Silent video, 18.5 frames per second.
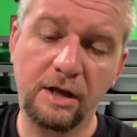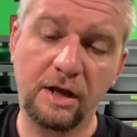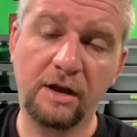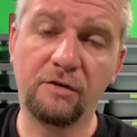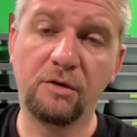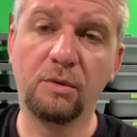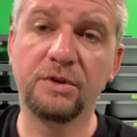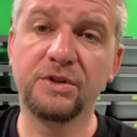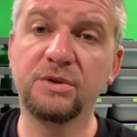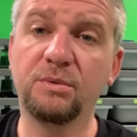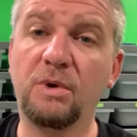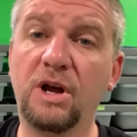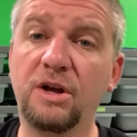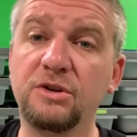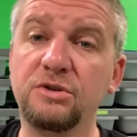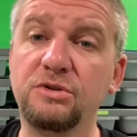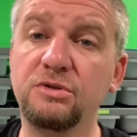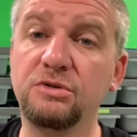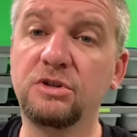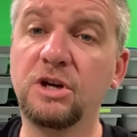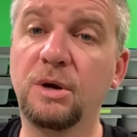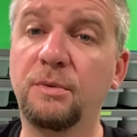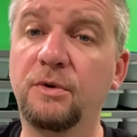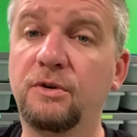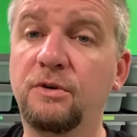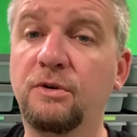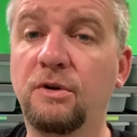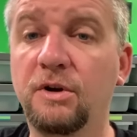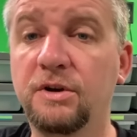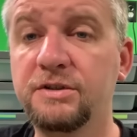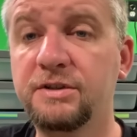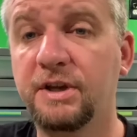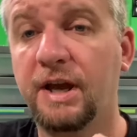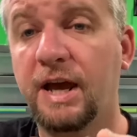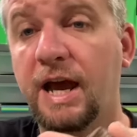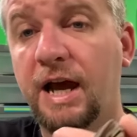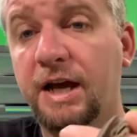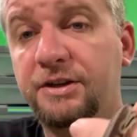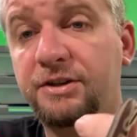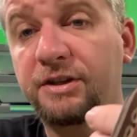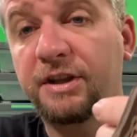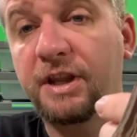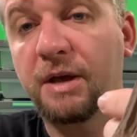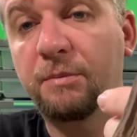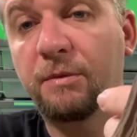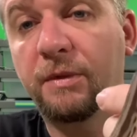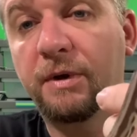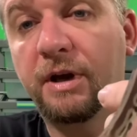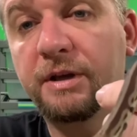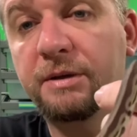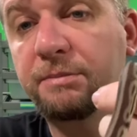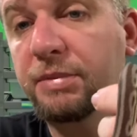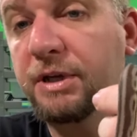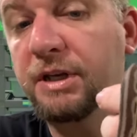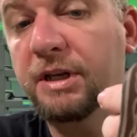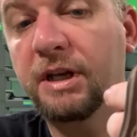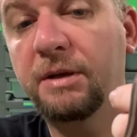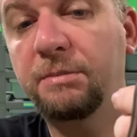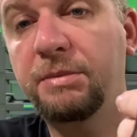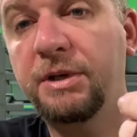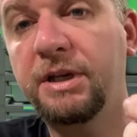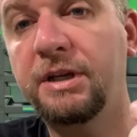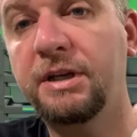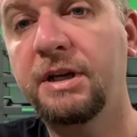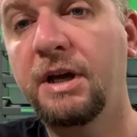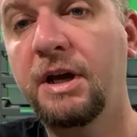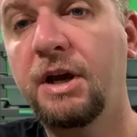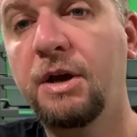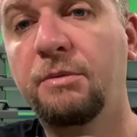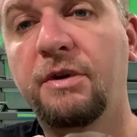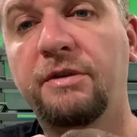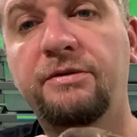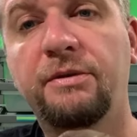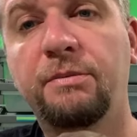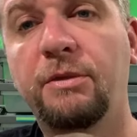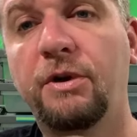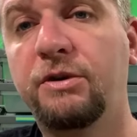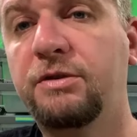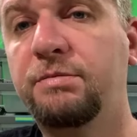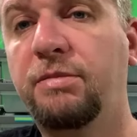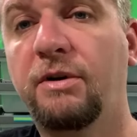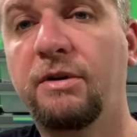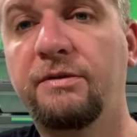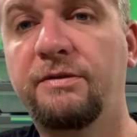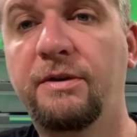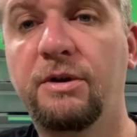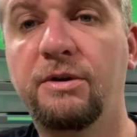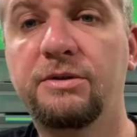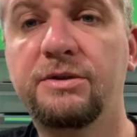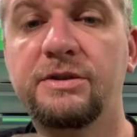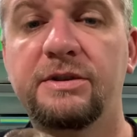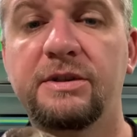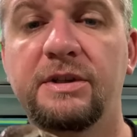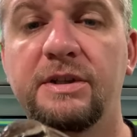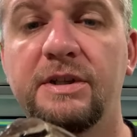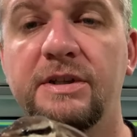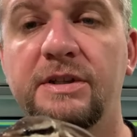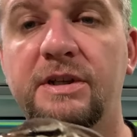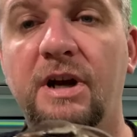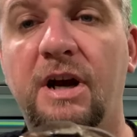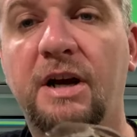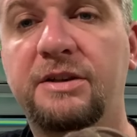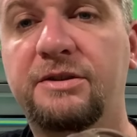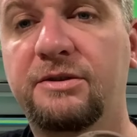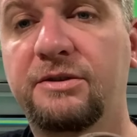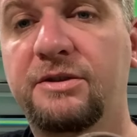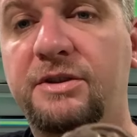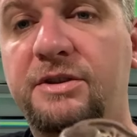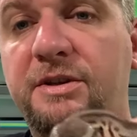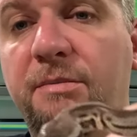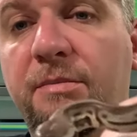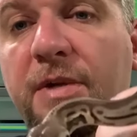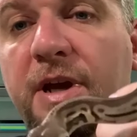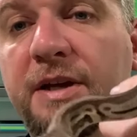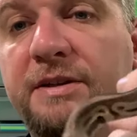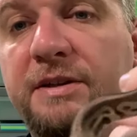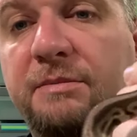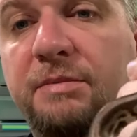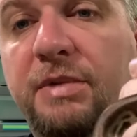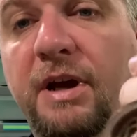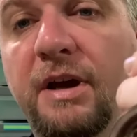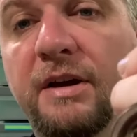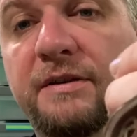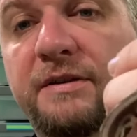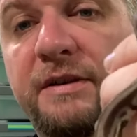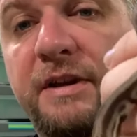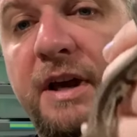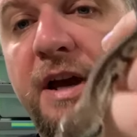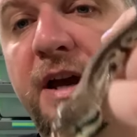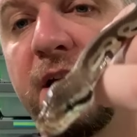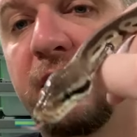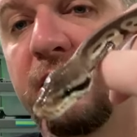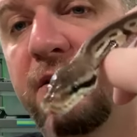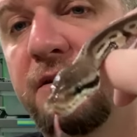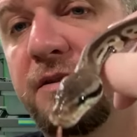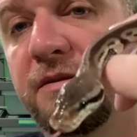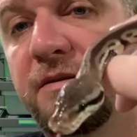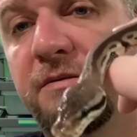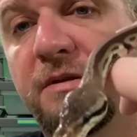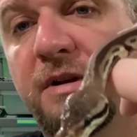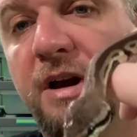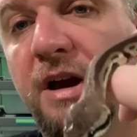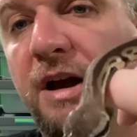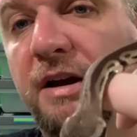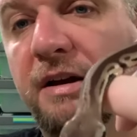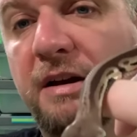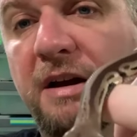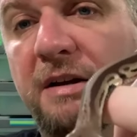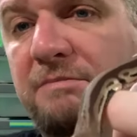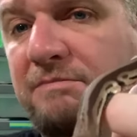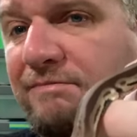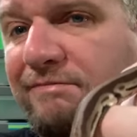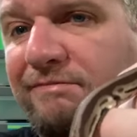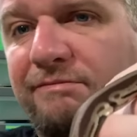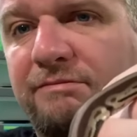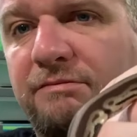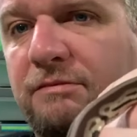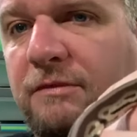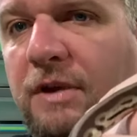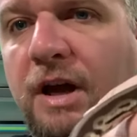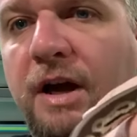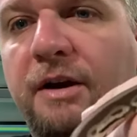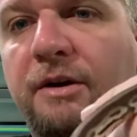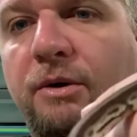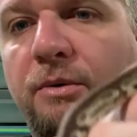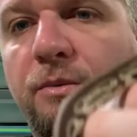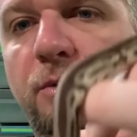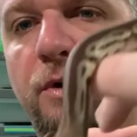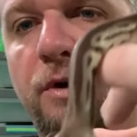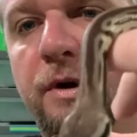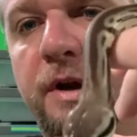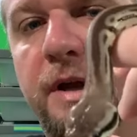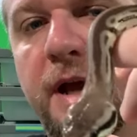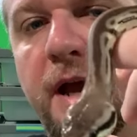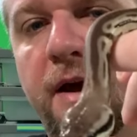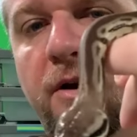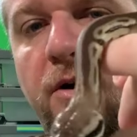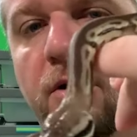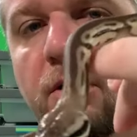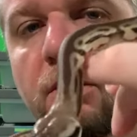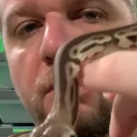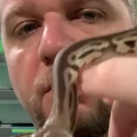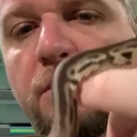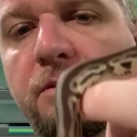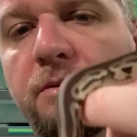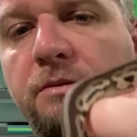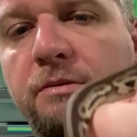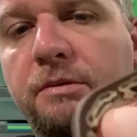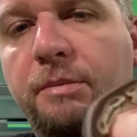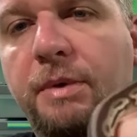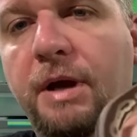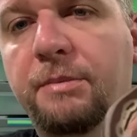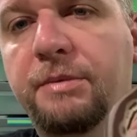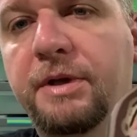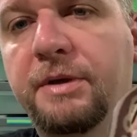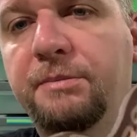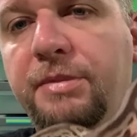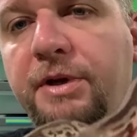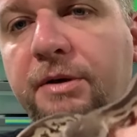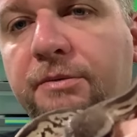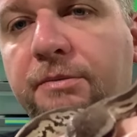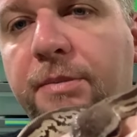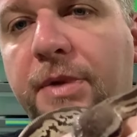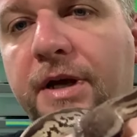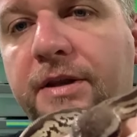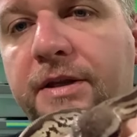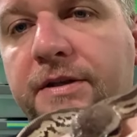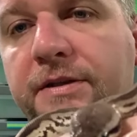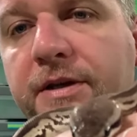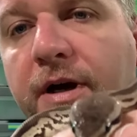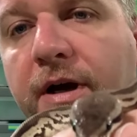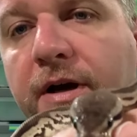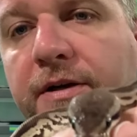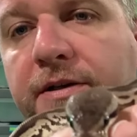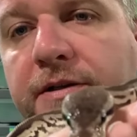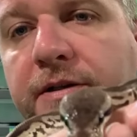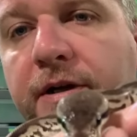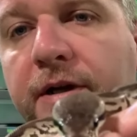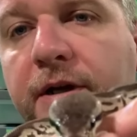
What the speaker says: Every once in a while, you do come across a hatchling that might be nippy, but for the most part, folks, these guys are just amazing pets, and I don't worry at all about being bit by these guys.